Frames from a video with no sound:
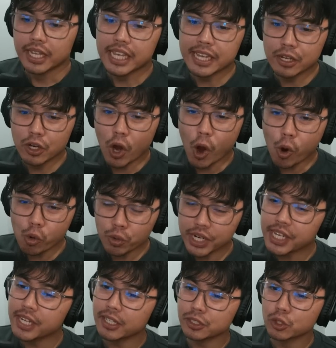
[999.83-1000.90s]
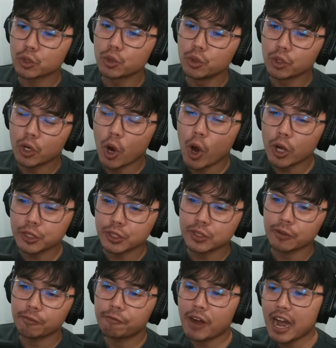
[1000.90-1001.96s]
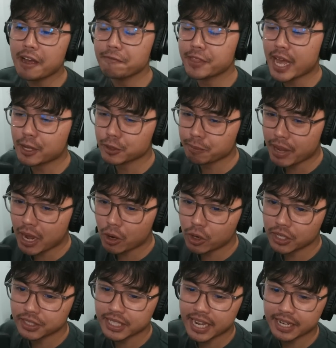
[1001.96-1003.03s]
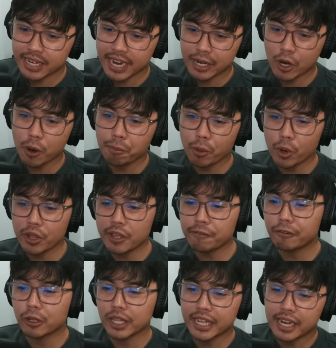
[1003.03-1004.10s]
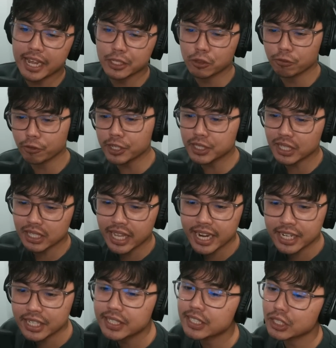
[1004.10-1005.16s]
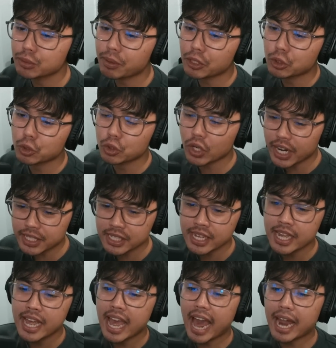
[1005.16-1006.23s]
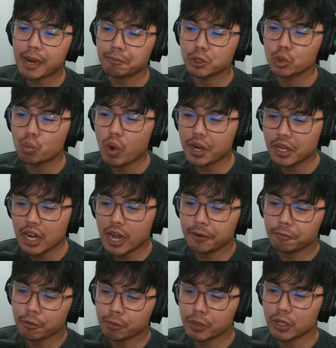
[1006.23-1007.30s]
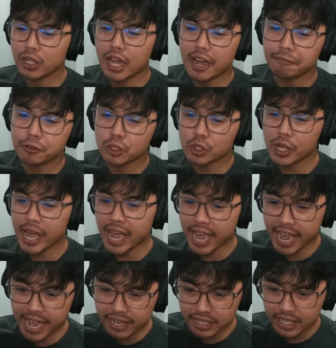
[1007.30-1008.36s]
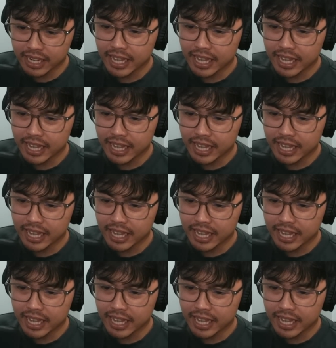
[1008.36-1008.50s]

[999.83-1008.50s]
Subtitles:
King Cold here, 2 cost, 5,000 power, 10k combo. If your leader has Freezer Clan in its special traits, add up to 1 card from your life to your hand.